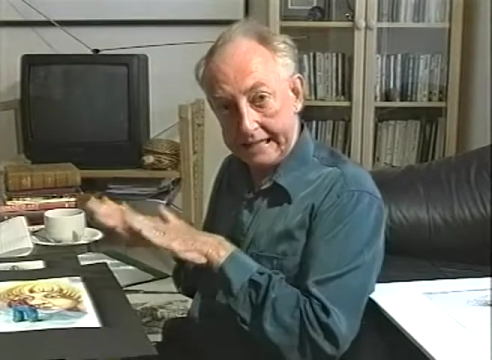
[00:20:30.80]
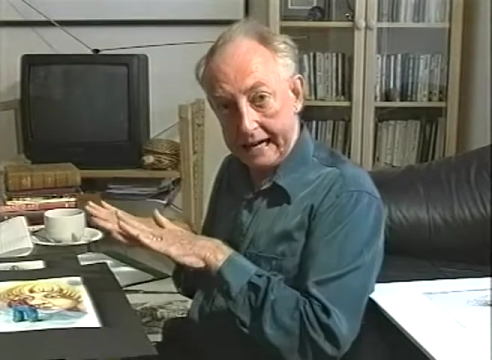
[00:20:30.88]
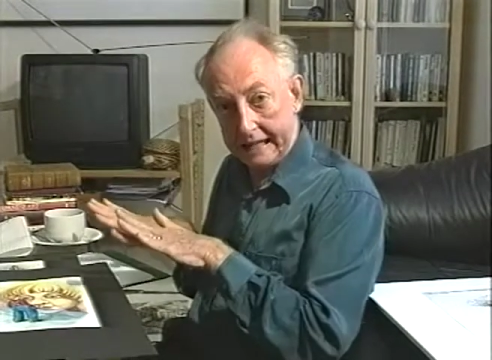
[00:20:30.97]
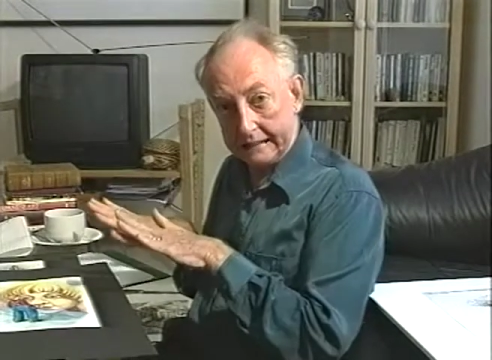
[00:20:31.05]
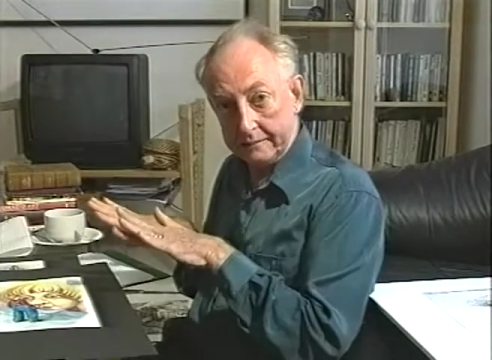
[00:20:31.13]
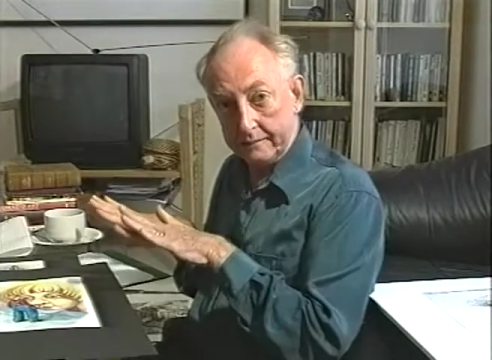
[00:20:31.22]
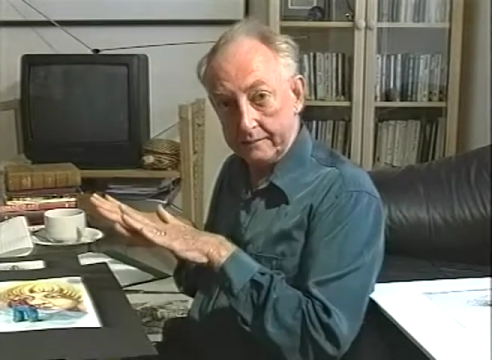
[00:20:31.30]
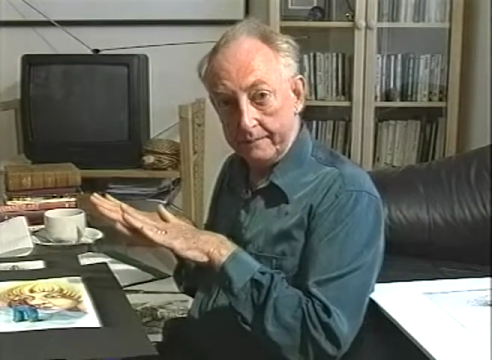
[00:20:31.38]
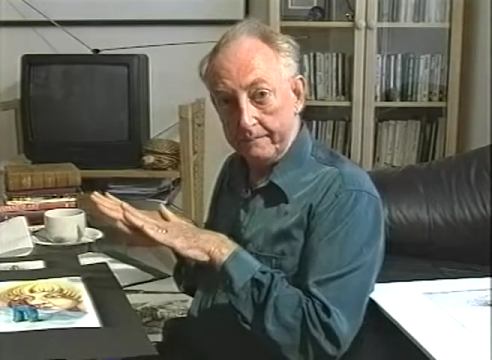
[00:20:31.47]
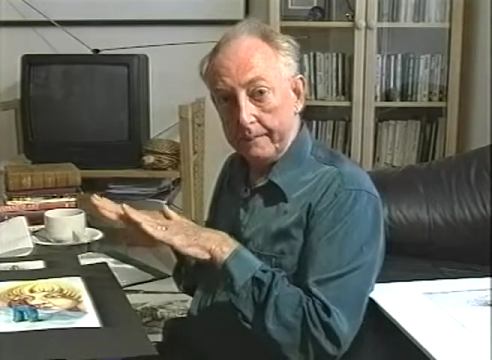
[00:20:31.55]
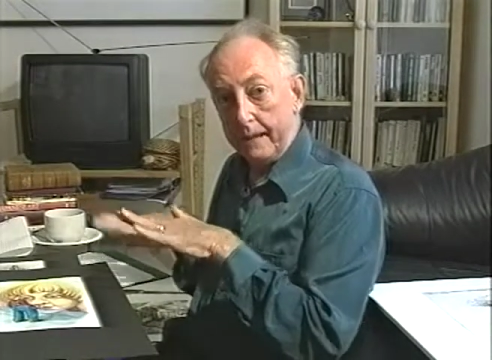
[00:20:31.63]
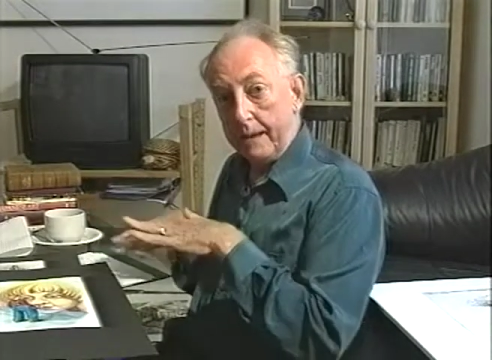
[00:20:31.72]
done.
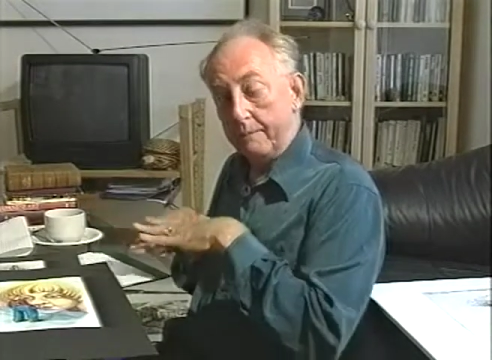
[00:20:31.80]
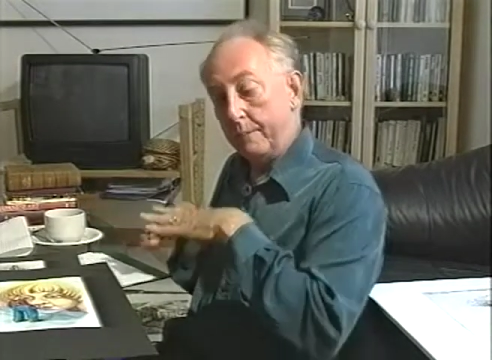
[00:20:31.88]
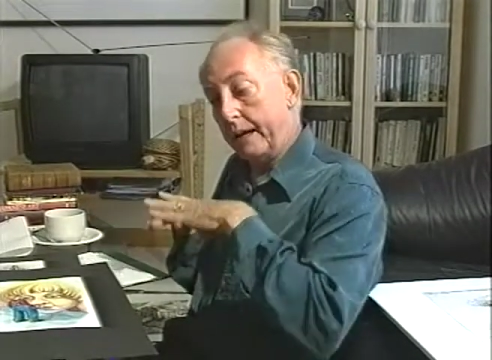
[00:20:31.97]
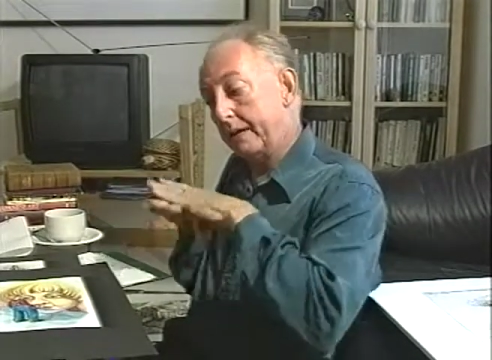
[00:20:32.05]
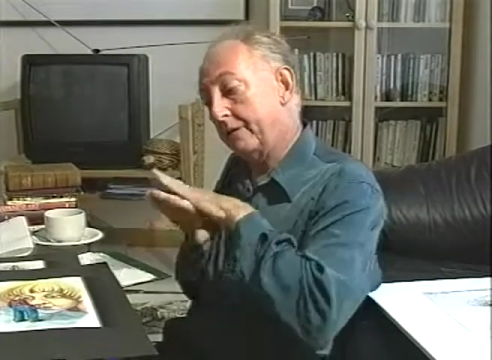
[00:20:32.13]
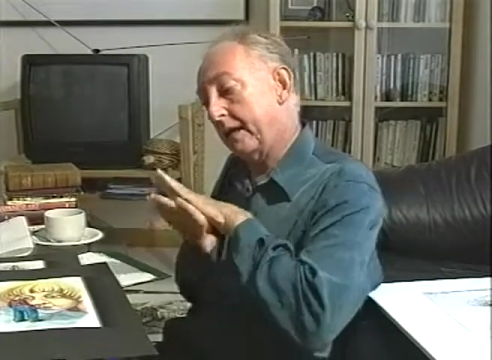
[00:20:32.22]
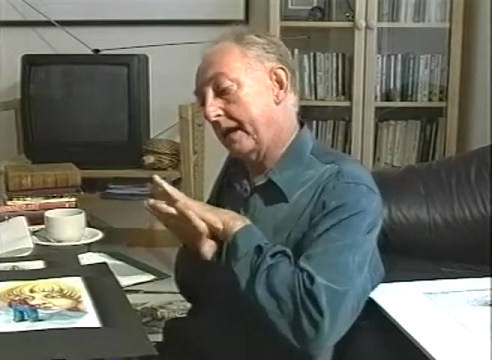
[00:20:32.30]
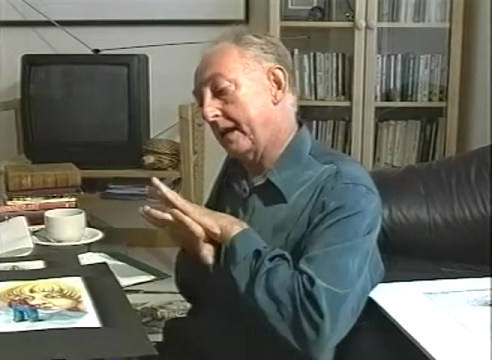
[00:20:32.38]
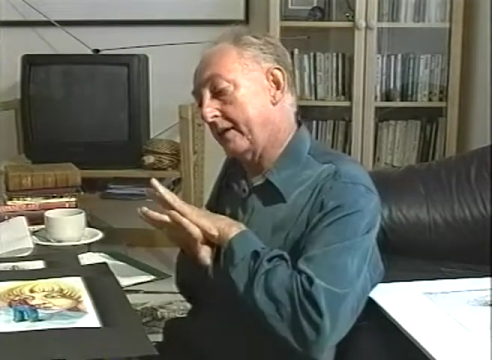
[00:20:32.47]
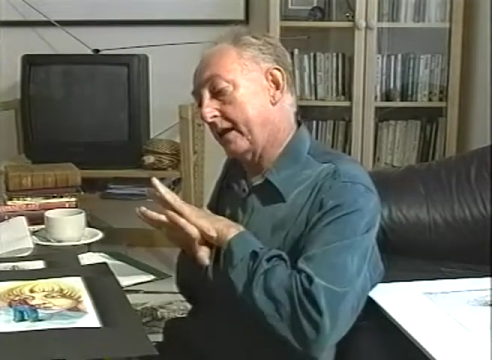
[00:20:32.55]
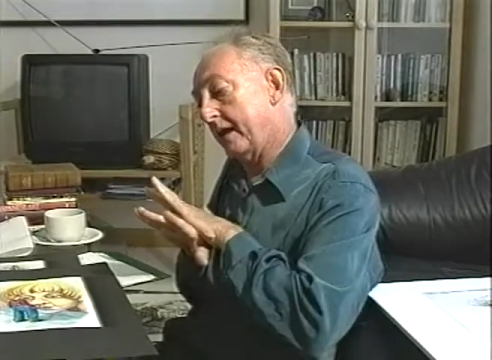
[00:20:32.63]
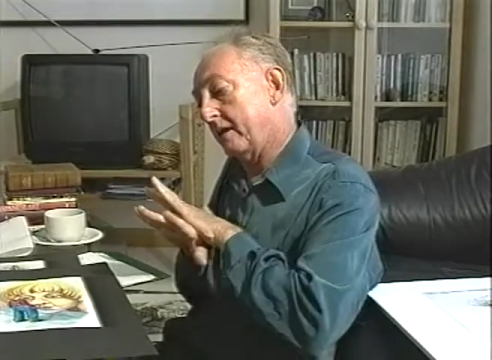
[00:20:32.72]
but
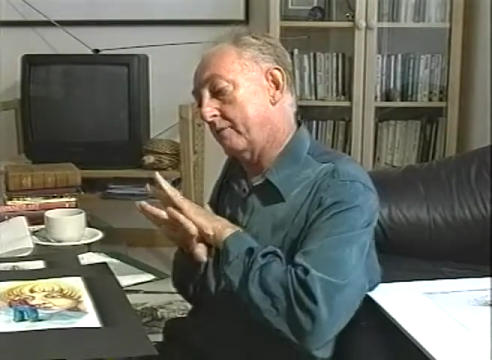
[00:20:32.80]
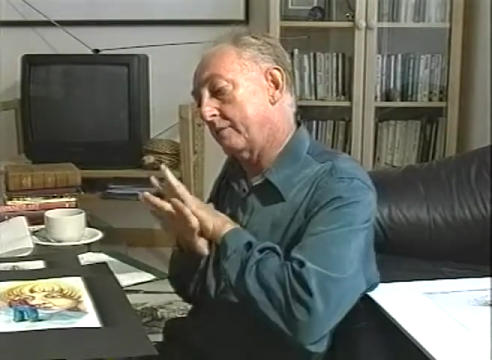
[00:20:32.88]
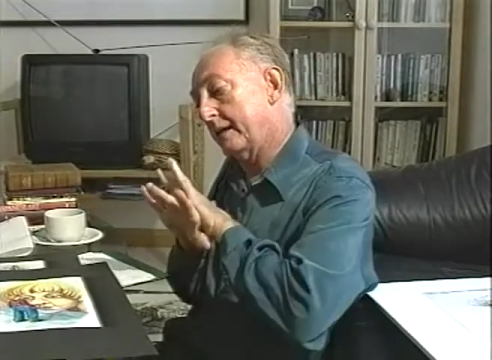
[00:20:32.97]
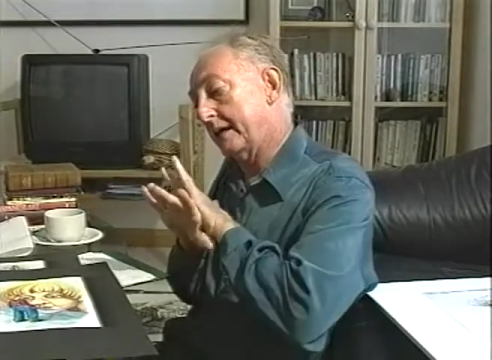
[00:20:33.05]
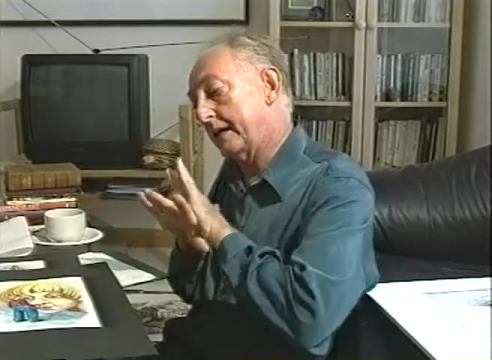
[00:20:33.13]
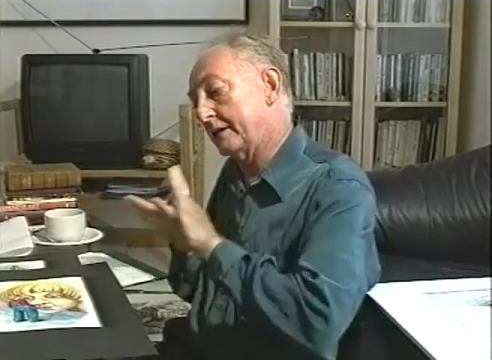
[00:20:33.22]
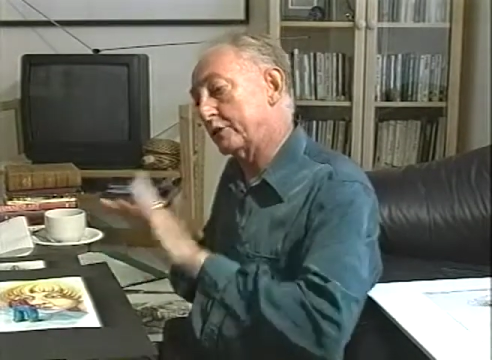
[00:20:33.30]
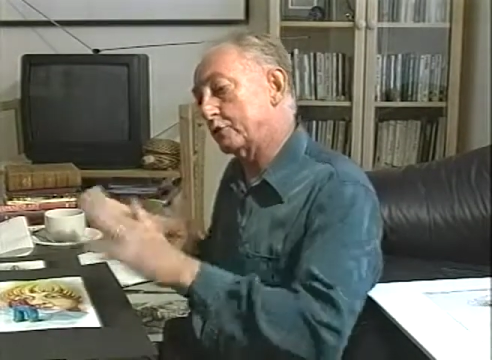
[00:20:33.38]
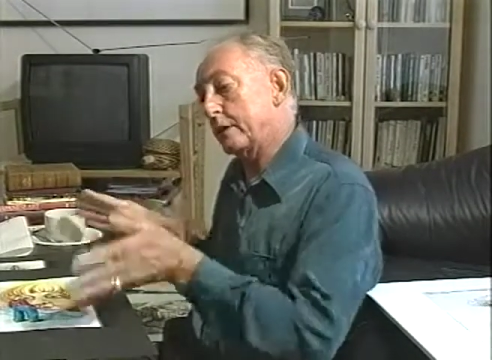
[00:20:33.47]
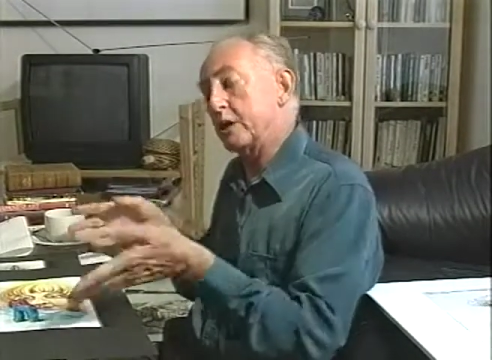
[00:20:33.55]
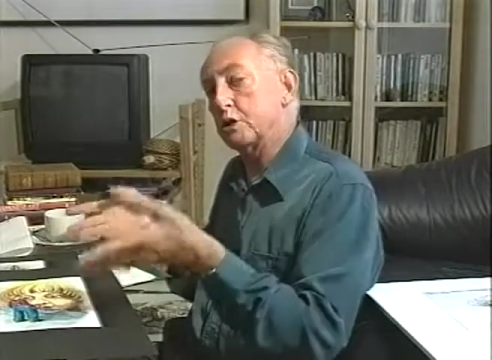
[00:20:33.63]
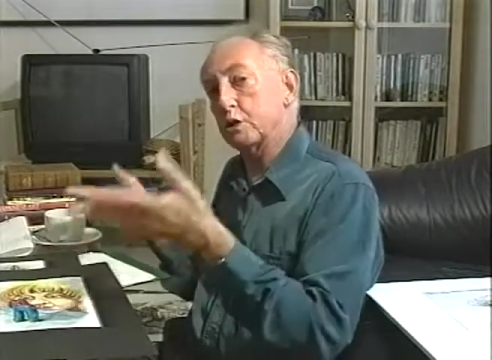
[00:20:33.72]
their
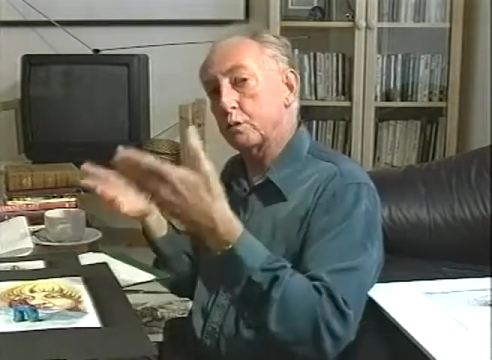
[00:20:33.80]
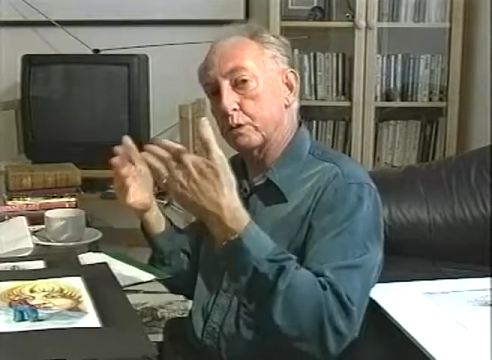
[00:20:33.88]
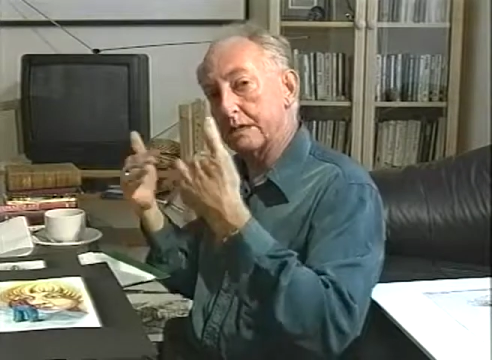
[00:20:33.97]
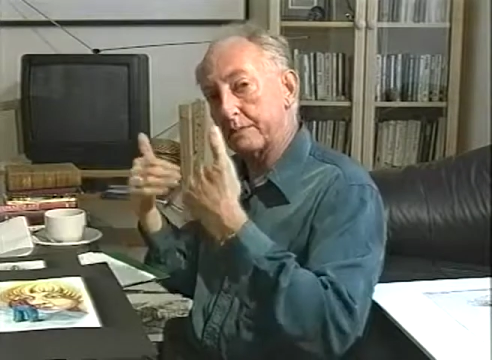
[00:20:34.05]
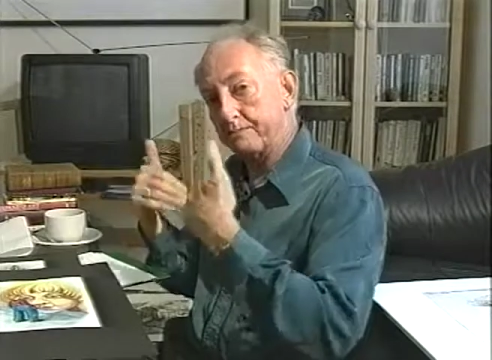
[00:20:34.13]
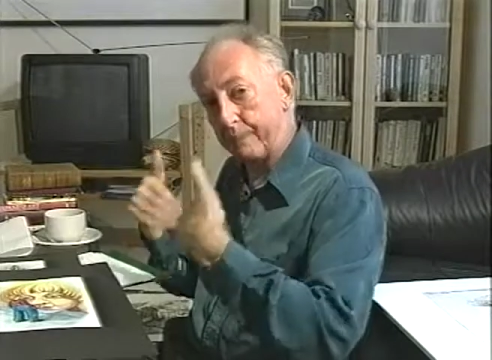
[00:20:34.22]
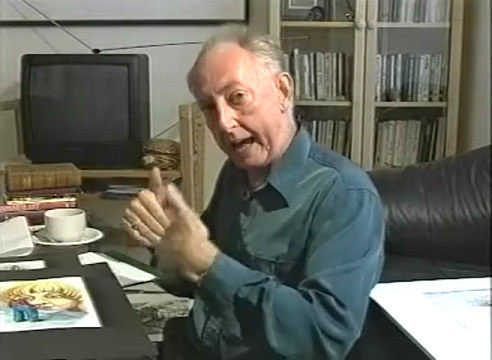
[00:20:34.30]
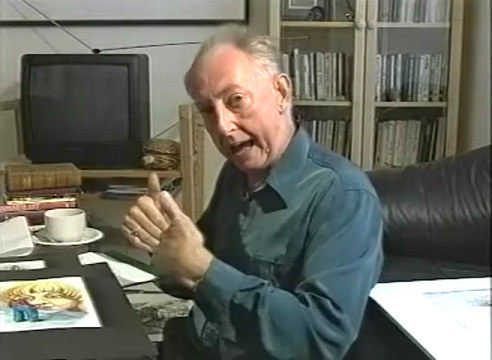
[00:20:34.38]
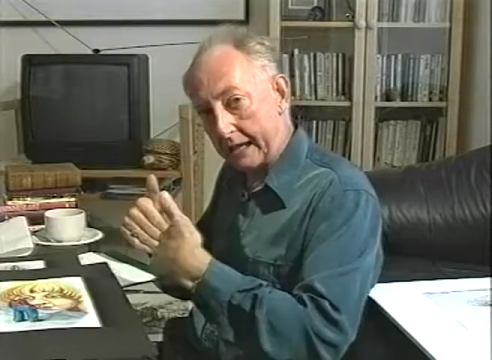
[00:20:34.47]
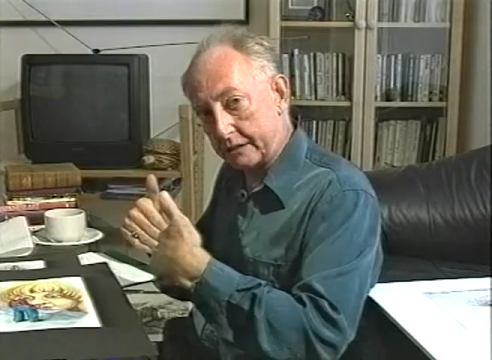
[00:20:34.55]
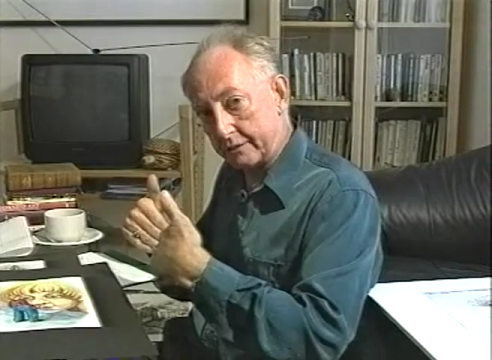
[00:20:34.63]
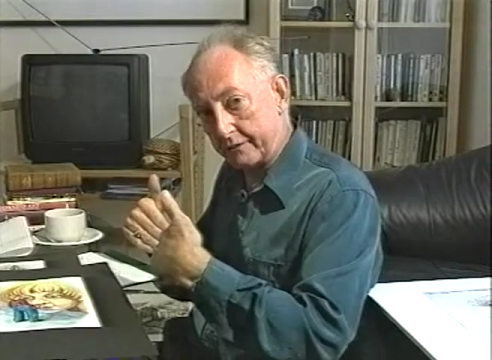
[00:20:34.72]
illustration was
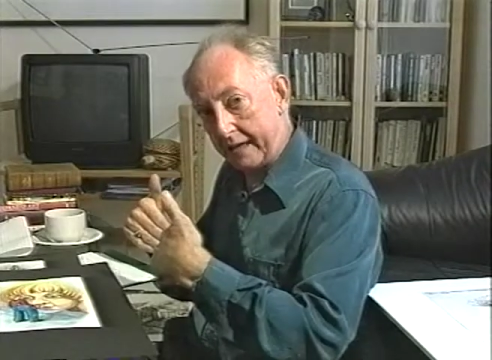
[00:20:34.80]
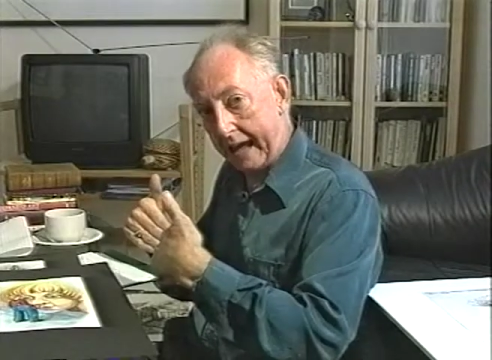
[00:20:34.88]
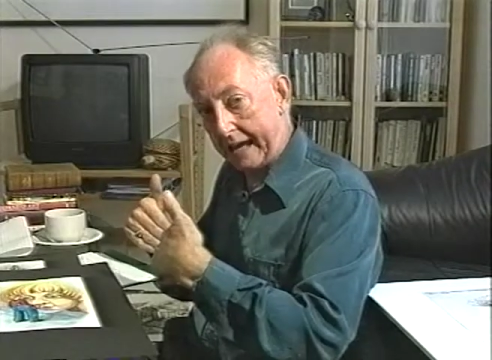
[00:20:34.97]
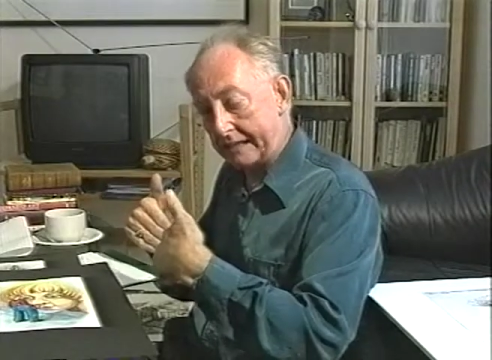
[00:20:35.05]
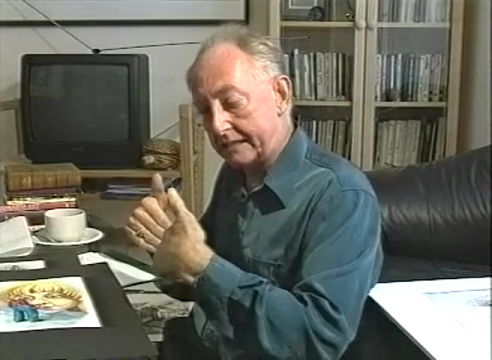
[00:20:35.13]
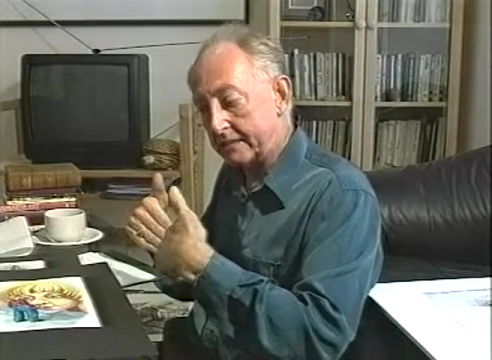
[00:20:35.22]
part of that.